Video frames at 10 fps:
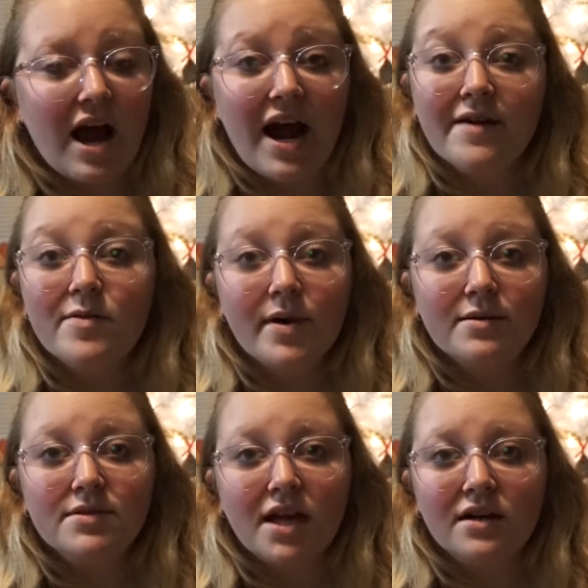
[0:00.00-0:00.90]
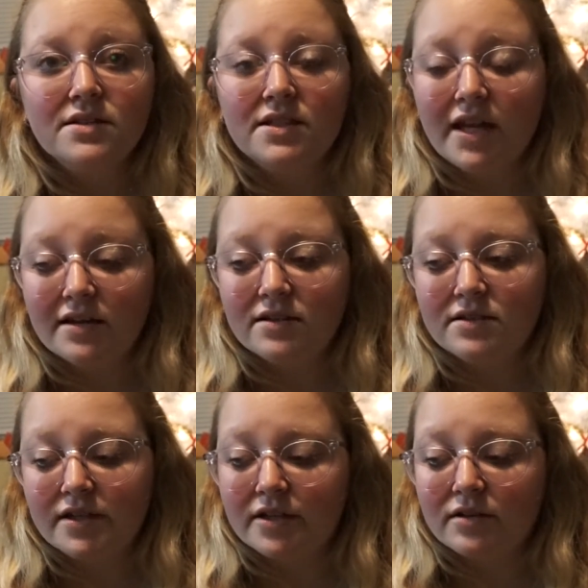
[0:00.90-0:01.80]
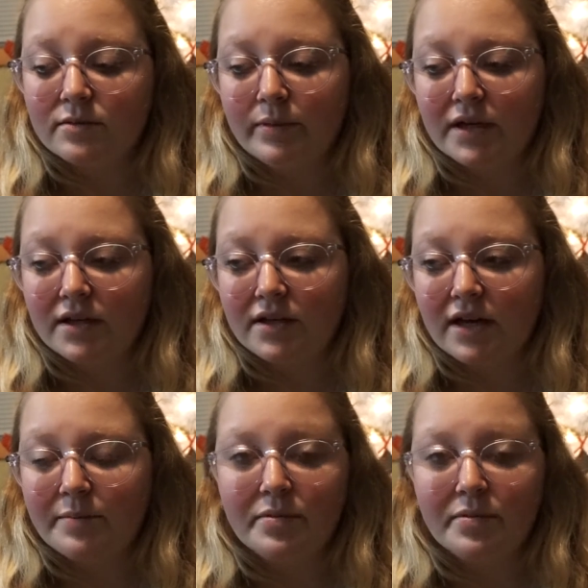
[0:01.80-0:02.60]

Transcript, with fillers: I haven't bought him socks yet this year, but I